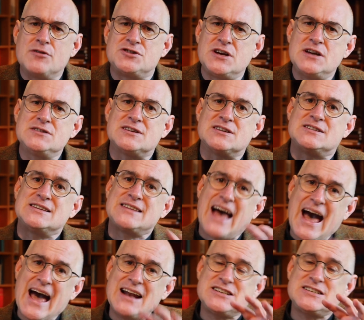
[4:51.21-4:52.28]
Jesus is
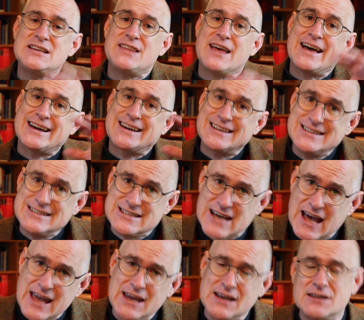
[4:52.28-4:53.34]
actually there
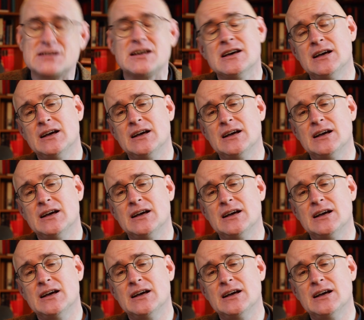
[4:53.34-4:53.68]
contained